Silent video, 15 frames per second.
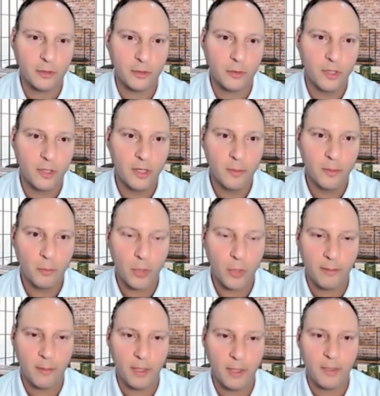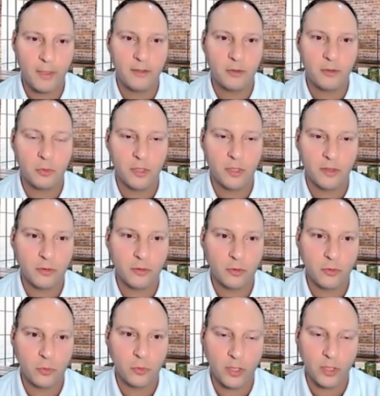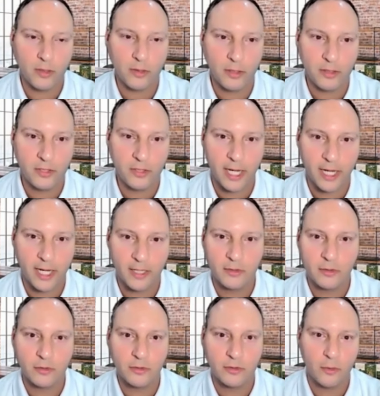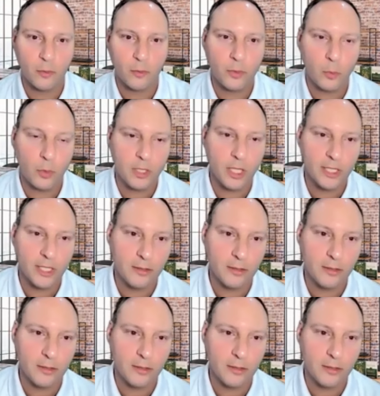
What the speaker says: So, Brett, maybe 20, 30 seconds or so. What do you like to